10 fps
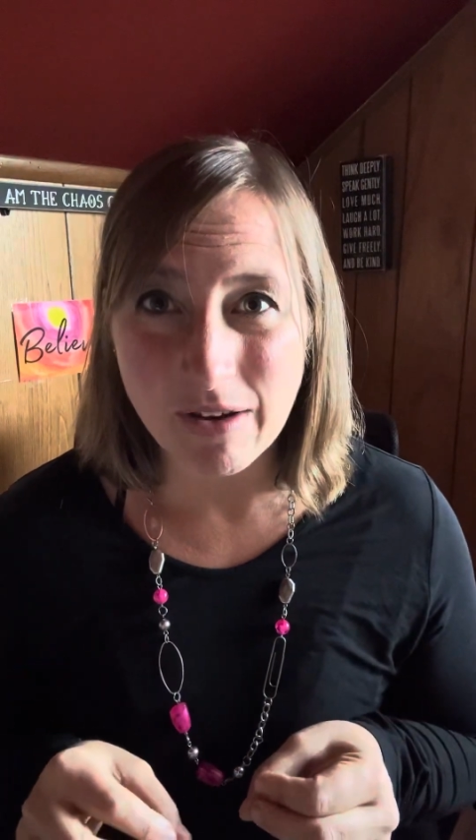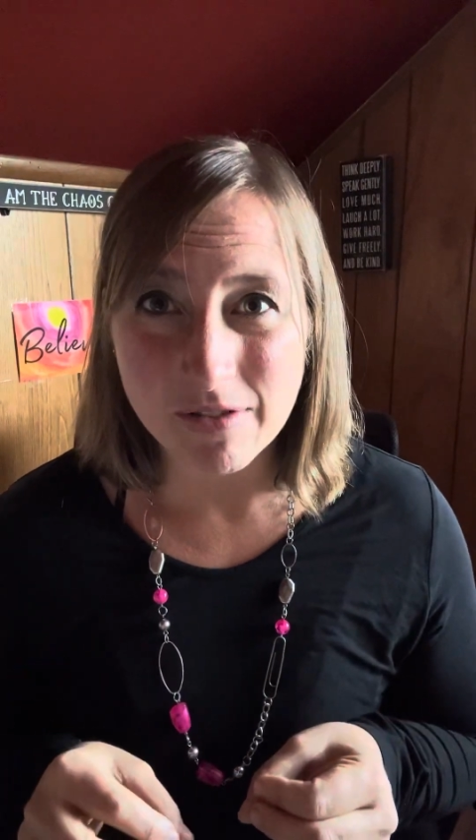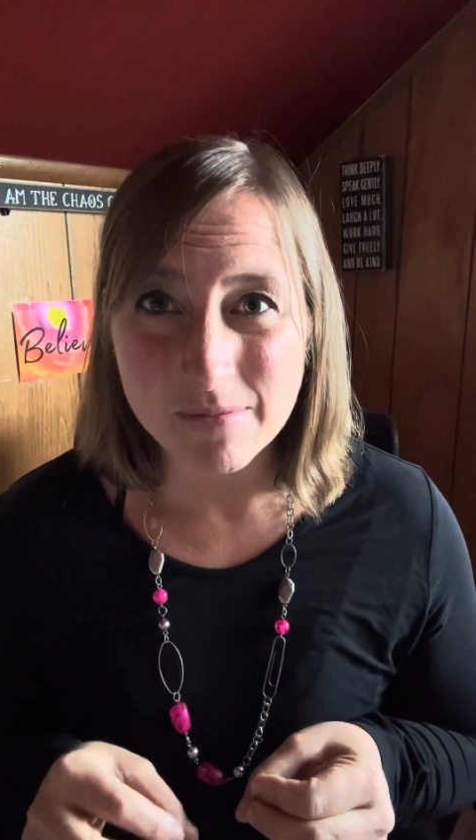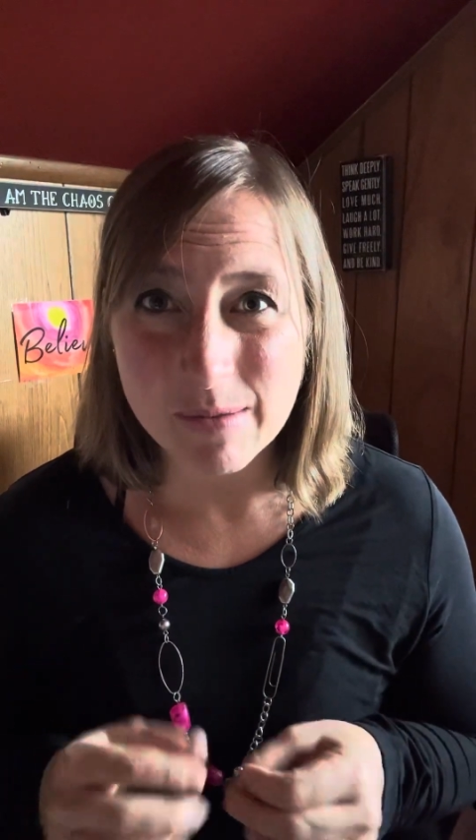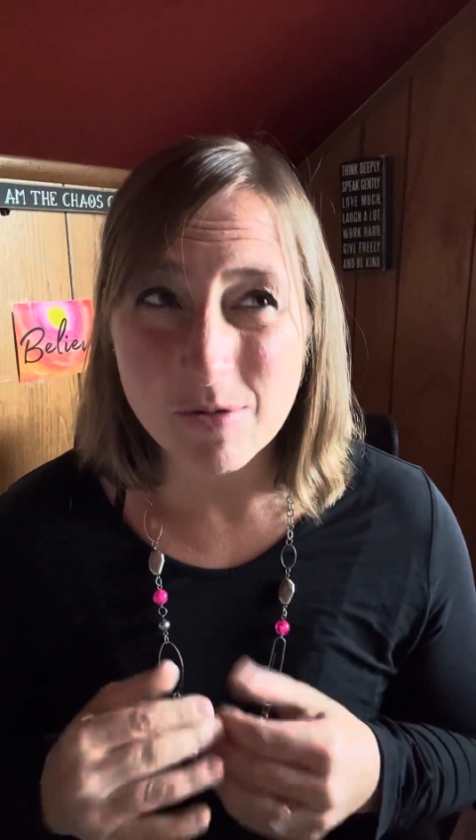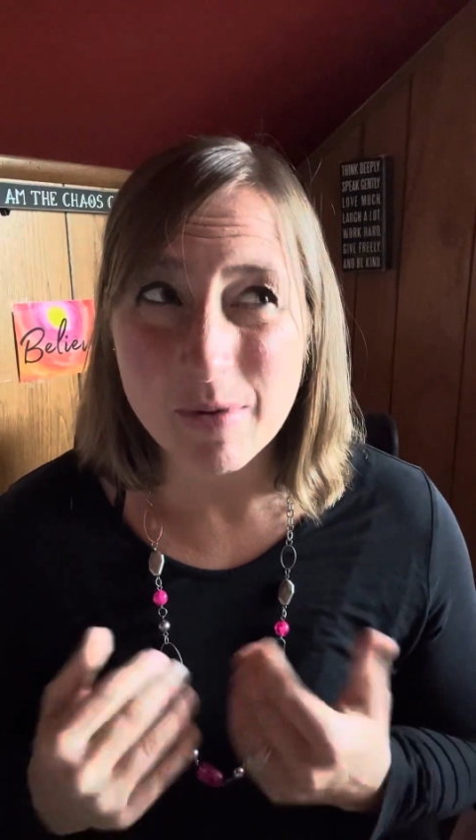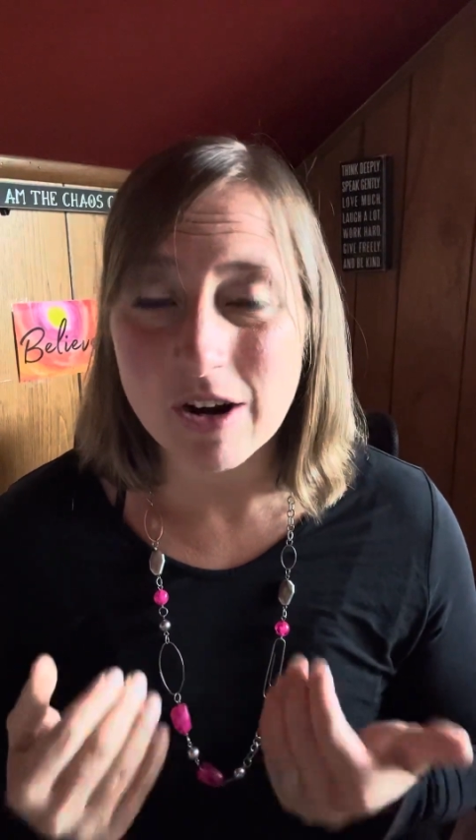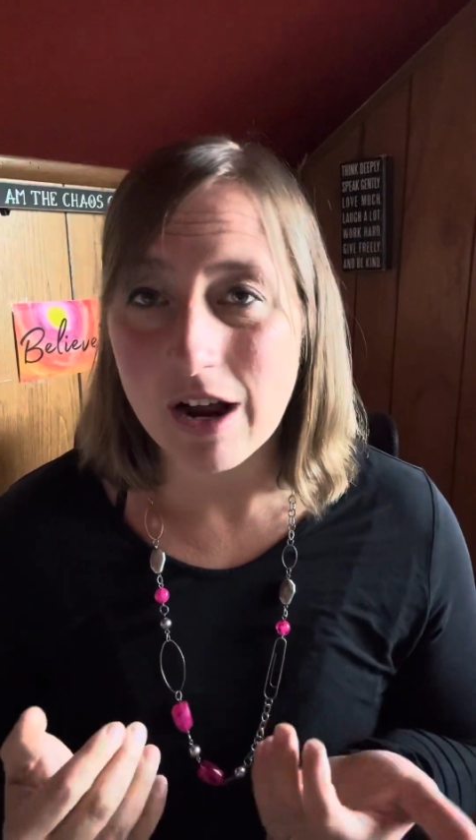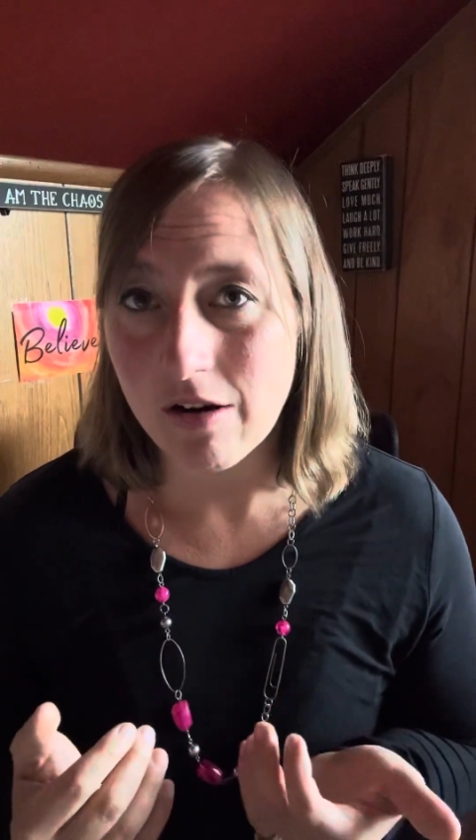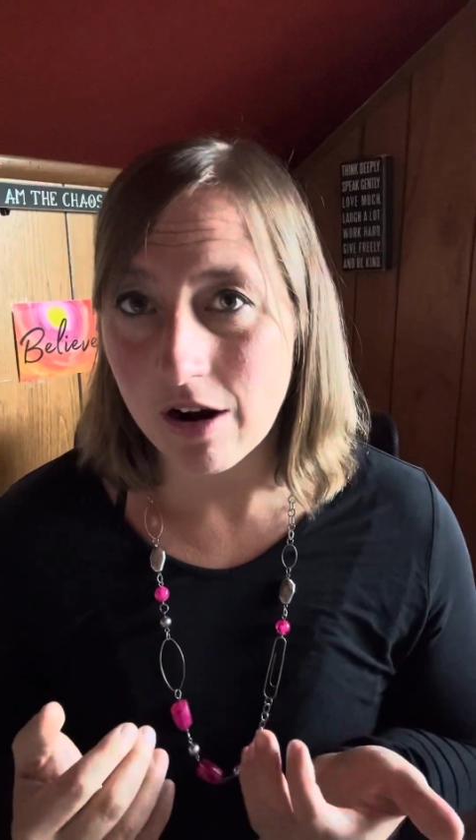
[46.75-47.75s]
from them no
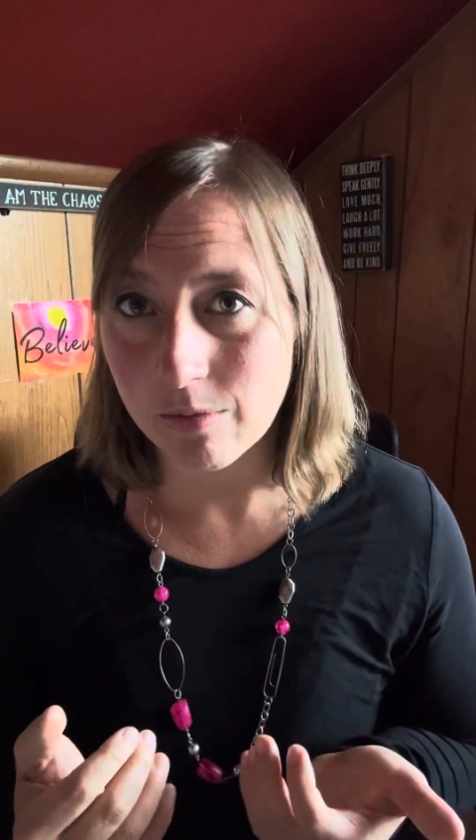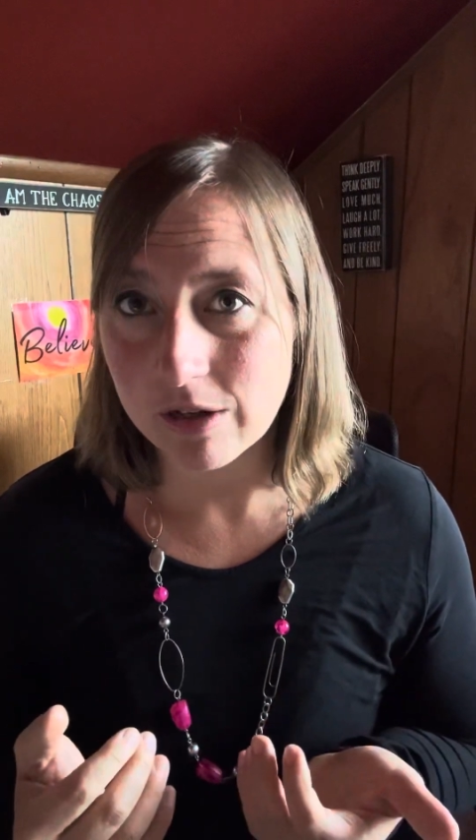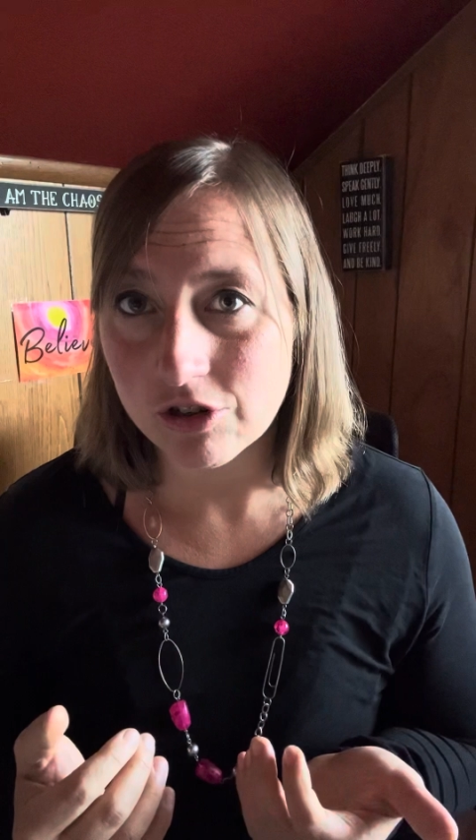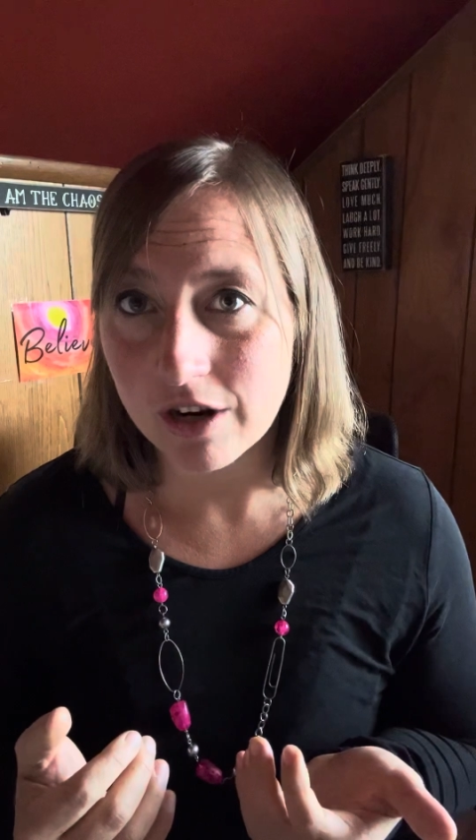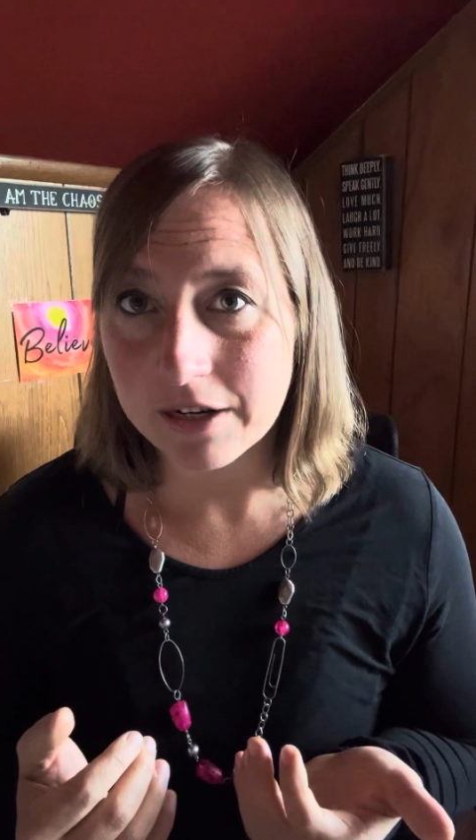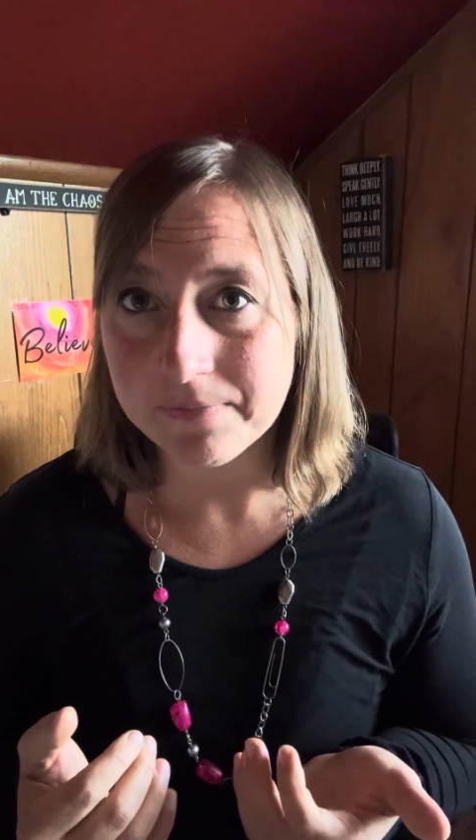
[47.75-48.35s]
matter how hard we try.